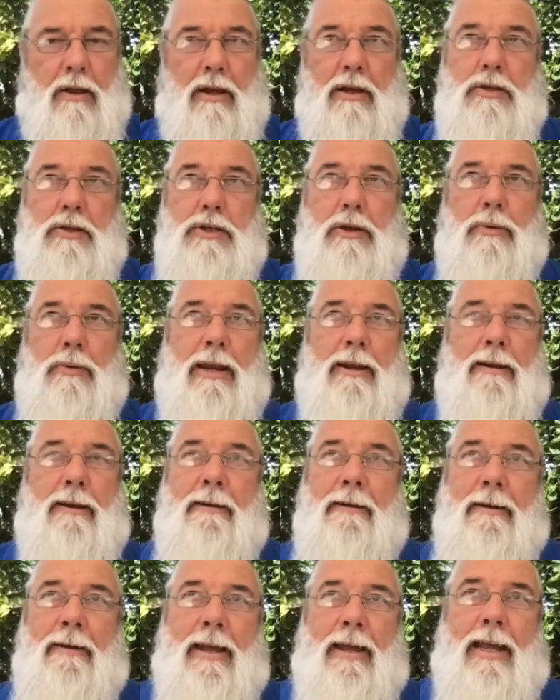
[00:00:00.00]
And she went,
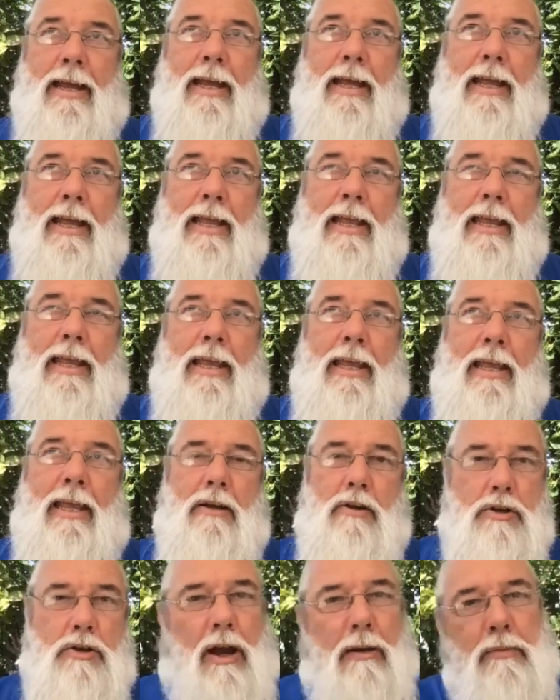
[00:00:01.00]

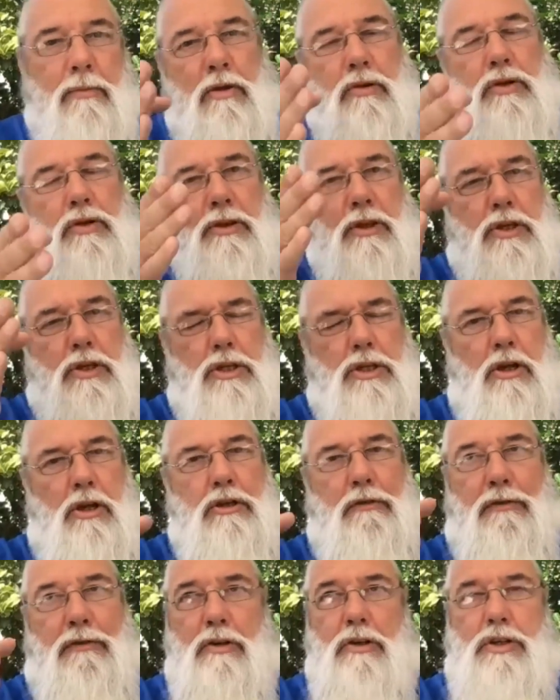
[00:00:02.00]
because I'm using the
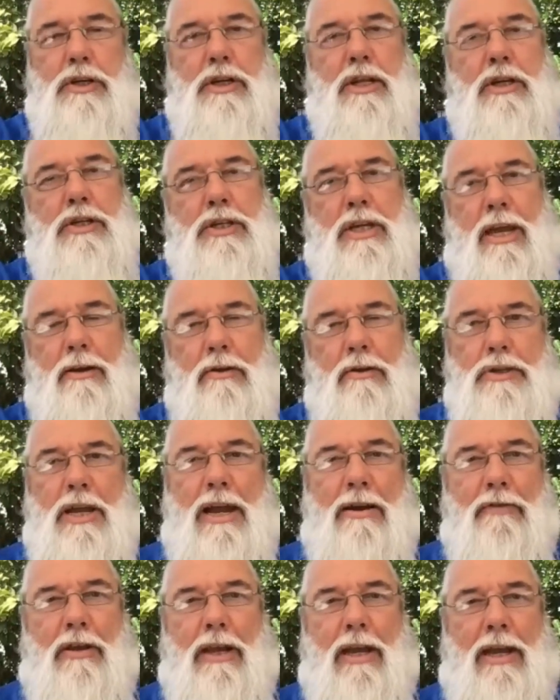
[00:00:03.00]
search function in Sales
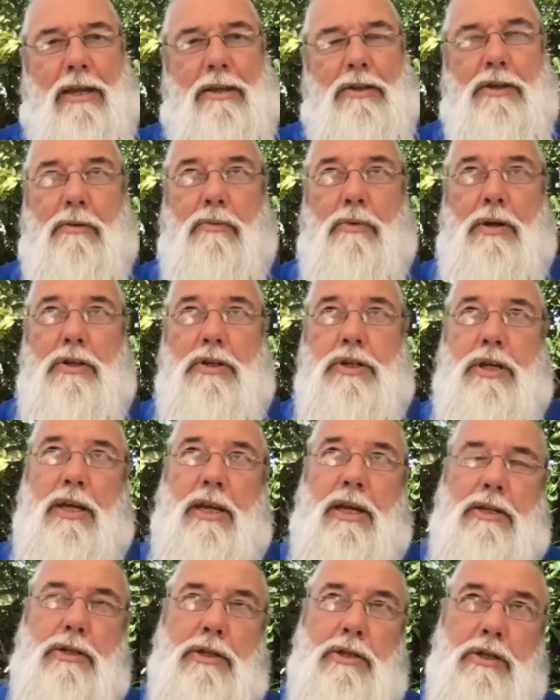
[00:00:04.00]
Navigator, which
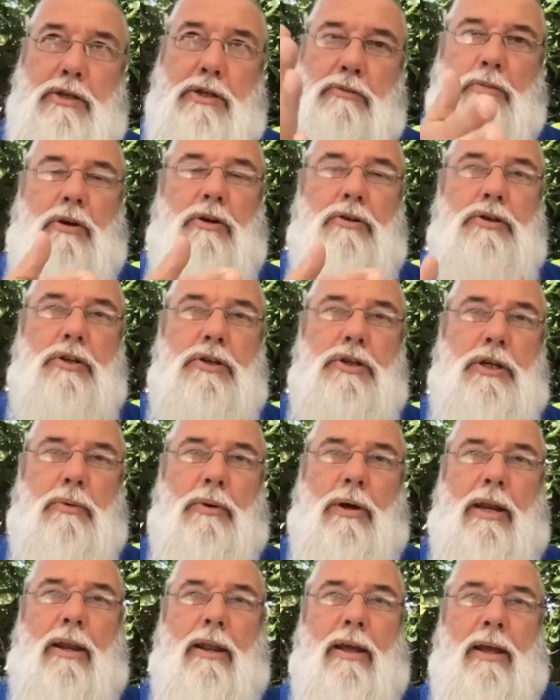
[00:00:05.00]
she isn't as much. And she
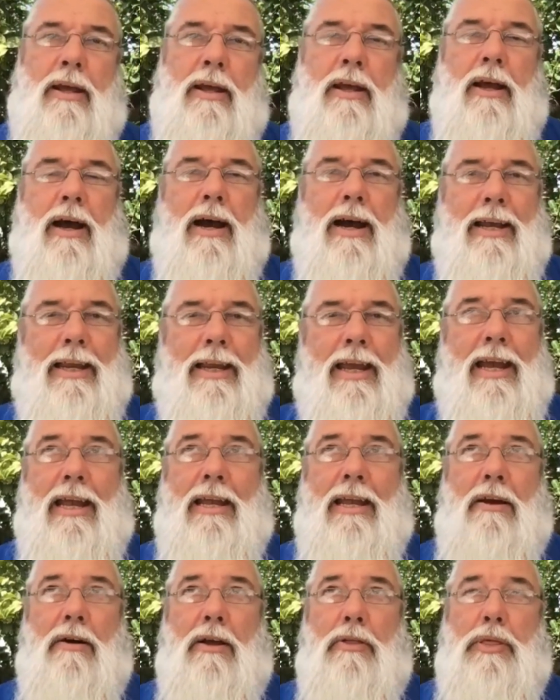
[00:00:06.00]
went, I
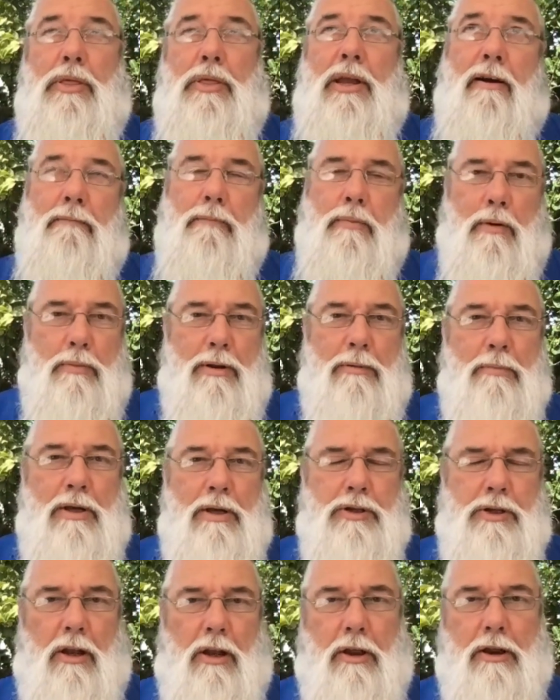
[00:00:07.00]
get you. I think I've probably
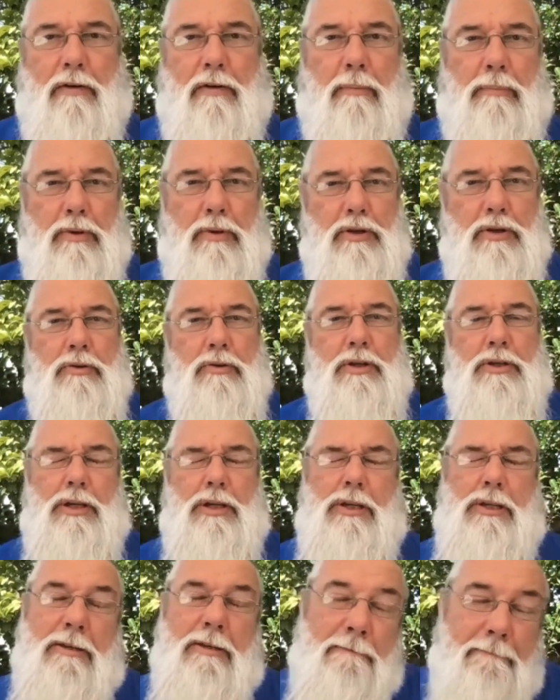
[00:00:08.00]
missed a lot of
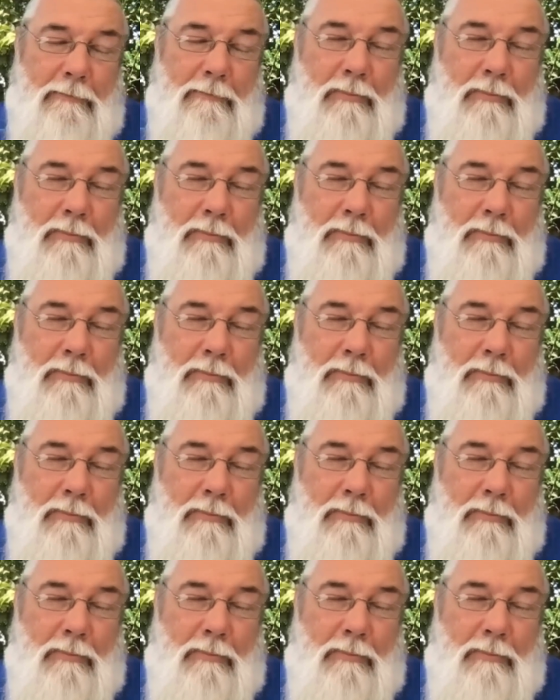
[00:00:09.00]
opportunities.